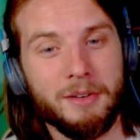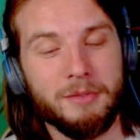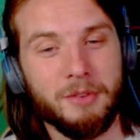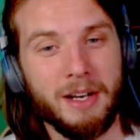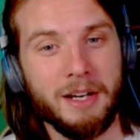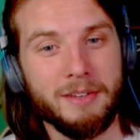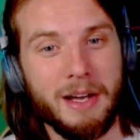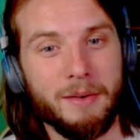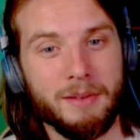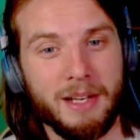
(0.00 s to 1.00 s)
running
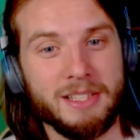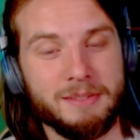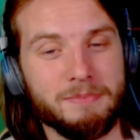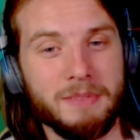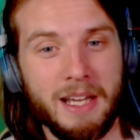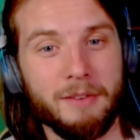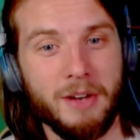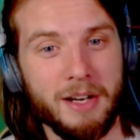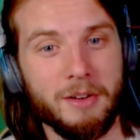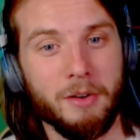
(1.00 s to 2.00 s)
around because he had a
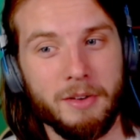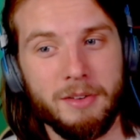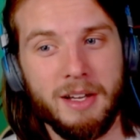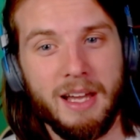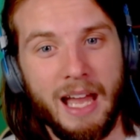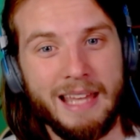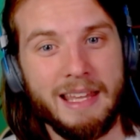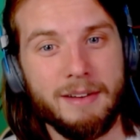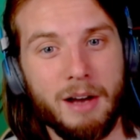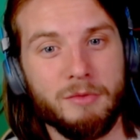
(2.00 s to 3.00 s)
friend over, and they were out